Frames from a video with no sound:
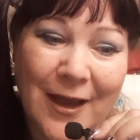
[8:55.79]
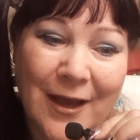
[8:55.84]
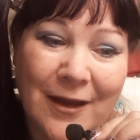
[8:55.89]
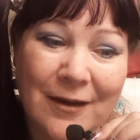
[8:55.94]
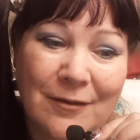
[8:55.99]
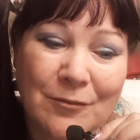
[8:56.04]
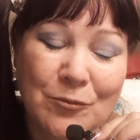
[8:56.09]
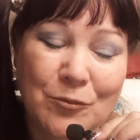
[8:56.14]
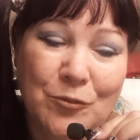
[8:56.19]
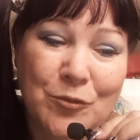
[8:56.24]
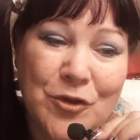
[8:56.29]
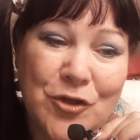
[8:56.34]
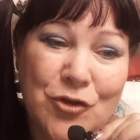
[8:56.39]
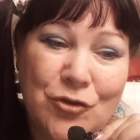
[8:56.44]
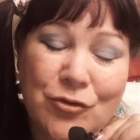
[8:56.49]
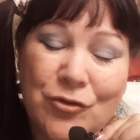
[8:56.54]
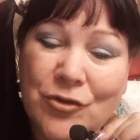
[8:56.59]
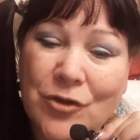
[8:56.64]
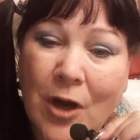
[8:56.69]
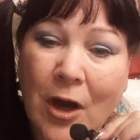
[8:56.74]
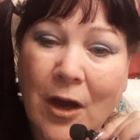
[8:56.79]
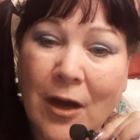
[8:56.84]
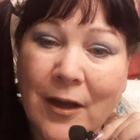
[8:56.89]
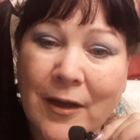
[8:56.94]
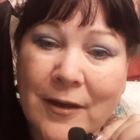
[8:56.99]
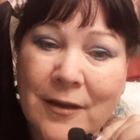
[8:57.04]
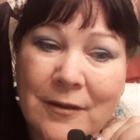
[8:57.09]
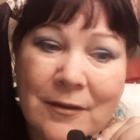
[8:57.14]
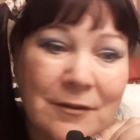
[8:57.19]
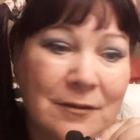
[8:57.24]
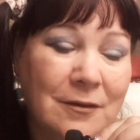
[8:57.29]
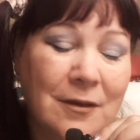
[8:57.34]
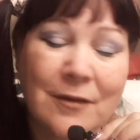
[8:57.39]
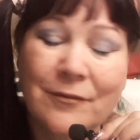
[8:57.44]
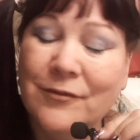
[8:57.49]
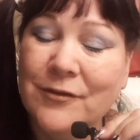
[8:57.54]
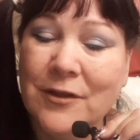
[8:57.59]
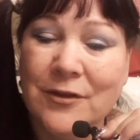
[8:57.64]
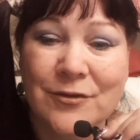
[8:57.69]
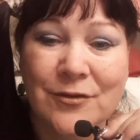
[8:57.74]
And when you die,
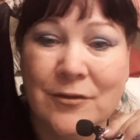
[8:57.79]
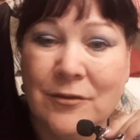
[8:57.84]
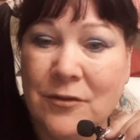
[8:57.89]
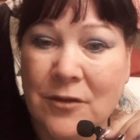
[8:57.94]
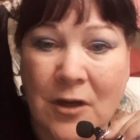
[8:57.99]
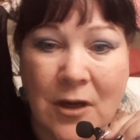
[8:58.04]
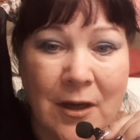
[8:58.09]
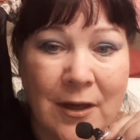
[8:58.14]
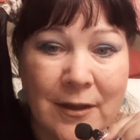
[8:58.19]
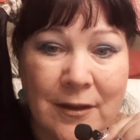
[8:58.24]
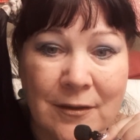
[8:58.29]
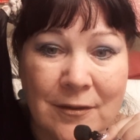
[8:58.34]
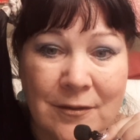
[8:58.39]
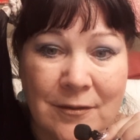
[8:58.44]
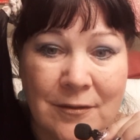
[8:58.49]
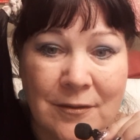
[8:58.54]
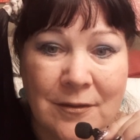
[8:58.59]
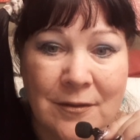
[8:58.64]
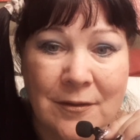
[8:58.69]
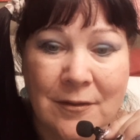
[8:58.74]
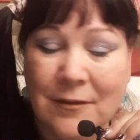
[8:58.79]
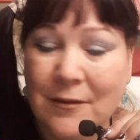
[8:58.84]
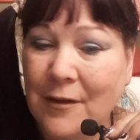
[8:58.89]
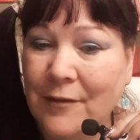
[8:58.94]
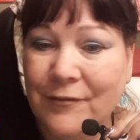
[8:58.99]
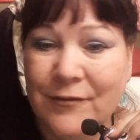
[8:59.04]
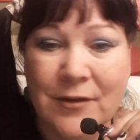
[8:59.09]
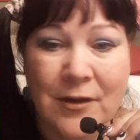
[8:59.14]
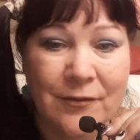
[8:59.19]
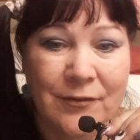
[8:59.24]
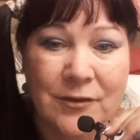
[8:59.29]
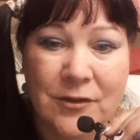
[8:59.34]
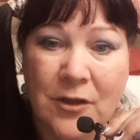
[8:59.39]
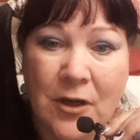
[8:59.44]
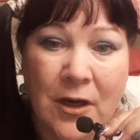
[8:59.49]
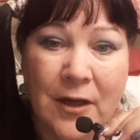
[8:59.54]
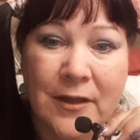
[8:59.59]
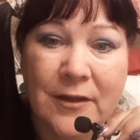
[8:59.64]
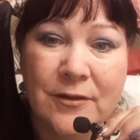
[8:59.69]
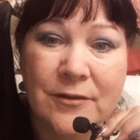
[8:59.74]
love doesn't die. Love never
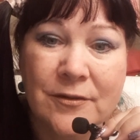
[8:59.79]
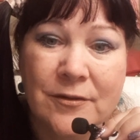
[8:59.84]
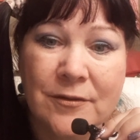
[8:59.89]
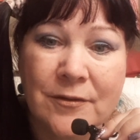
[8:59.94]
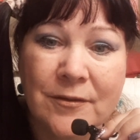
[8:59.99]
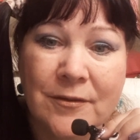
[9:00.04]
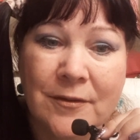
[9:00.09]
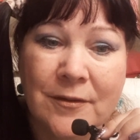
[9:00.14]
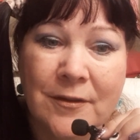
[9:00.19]
dies.